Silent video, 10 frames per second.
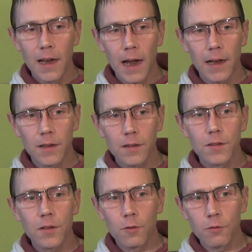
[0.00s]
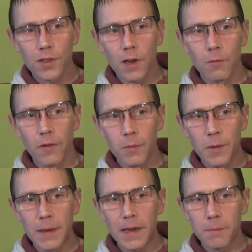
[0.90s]
And also, with me
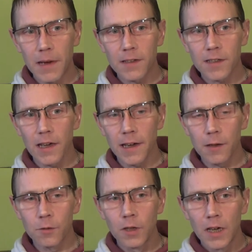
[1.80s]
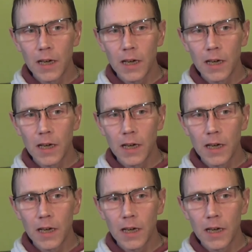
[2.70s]
being mentally ill,